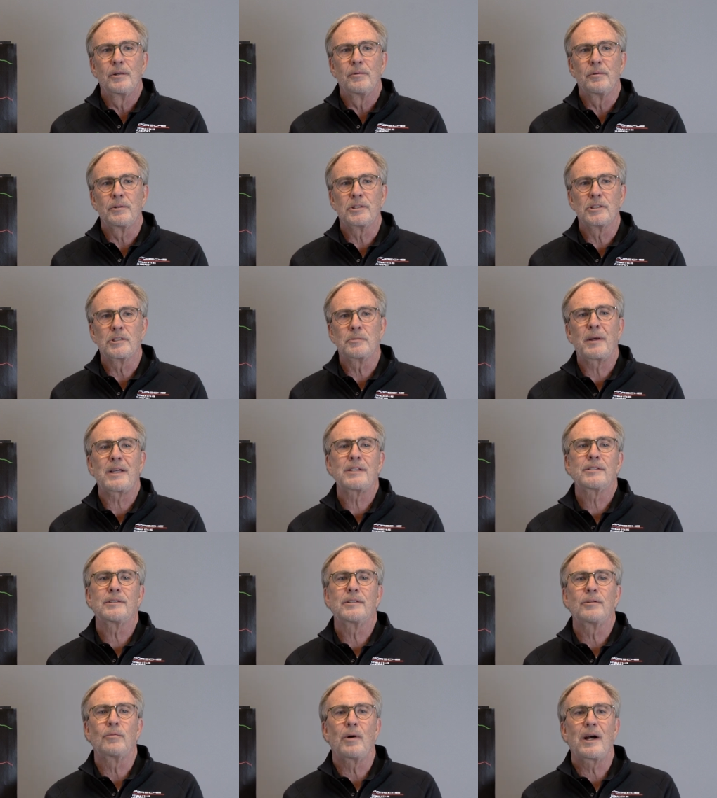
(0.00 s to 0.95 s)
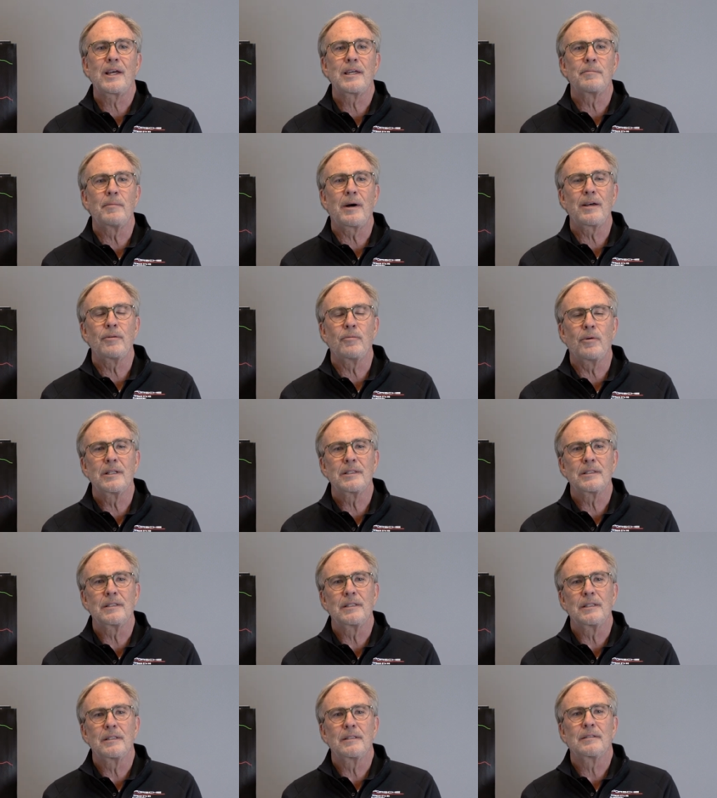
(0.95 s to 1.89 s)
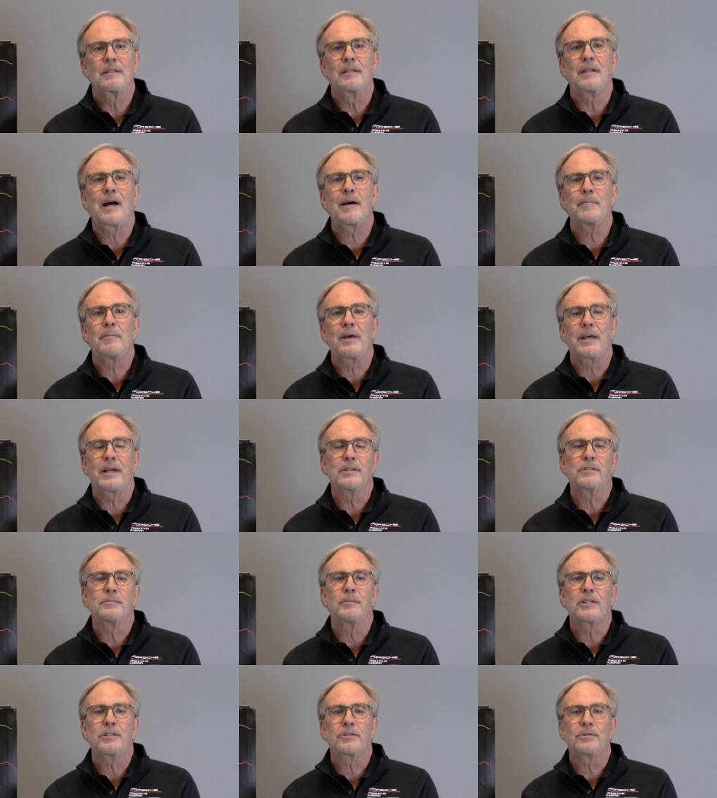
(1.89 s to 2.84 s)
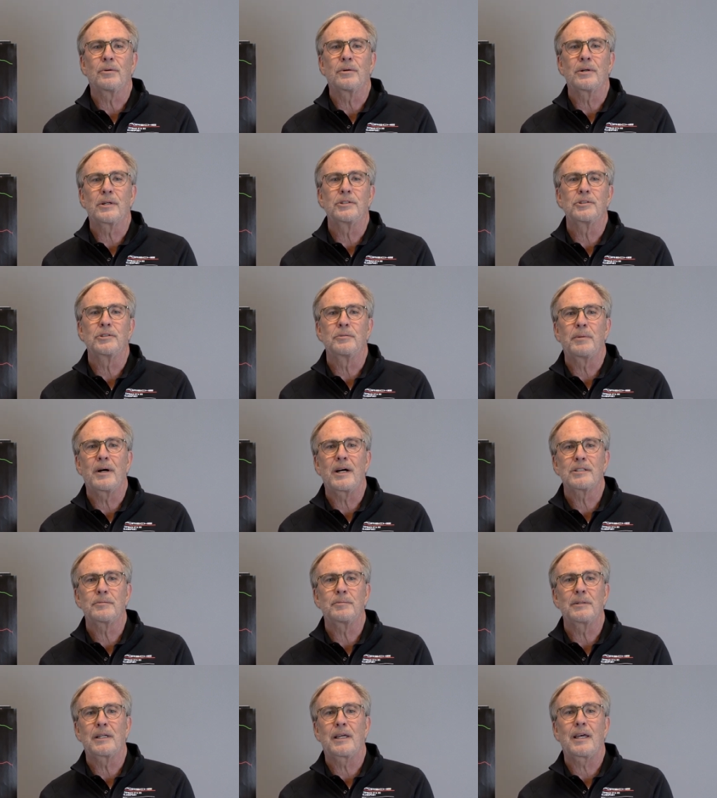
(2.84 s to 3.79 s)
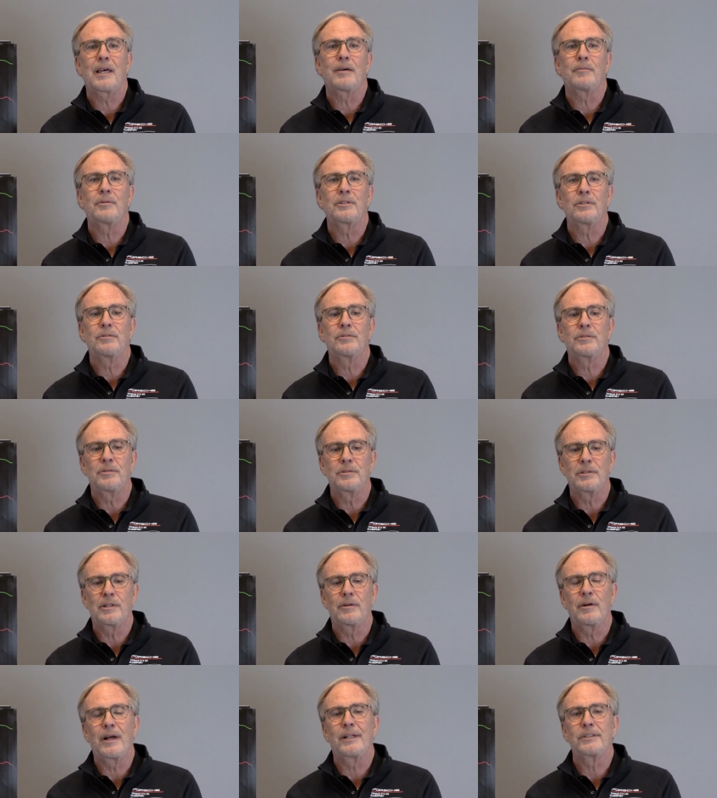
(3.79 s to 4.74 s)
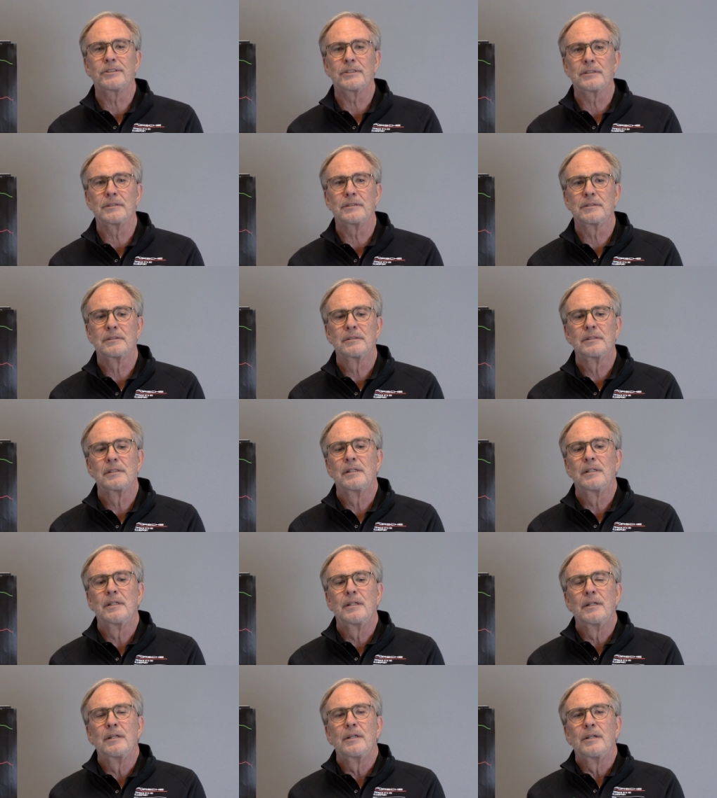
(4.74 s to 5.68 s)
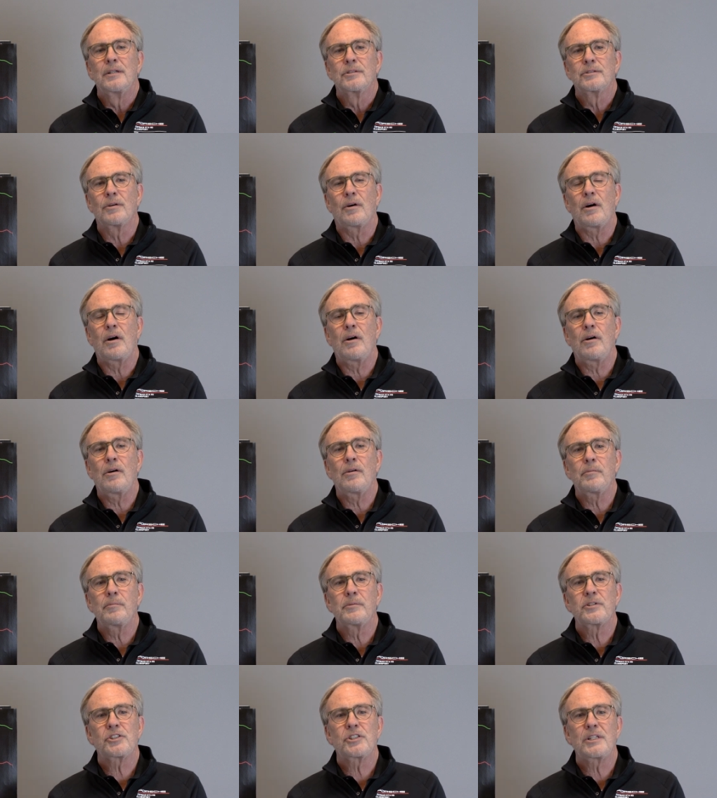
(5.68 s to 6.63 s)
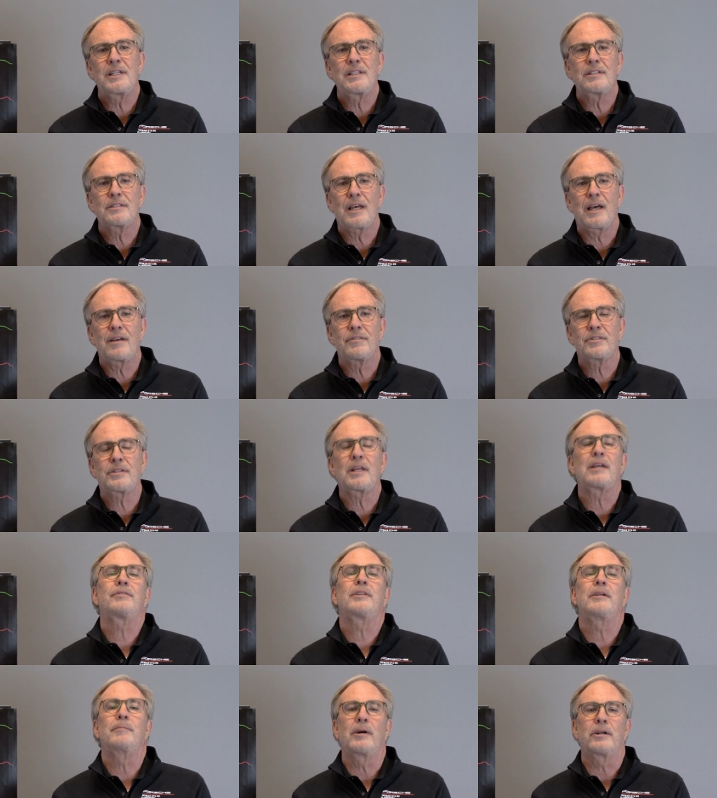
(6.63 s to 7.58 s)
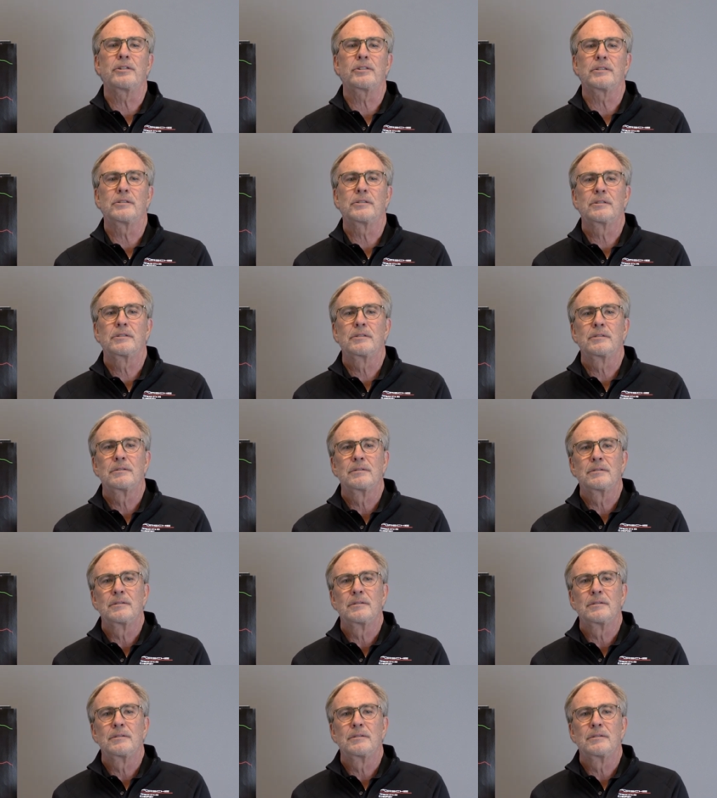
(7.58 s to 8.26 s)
which is basically why you might want to not make as much torque as you possibly can when you tune your engine. So all machines have safety margins,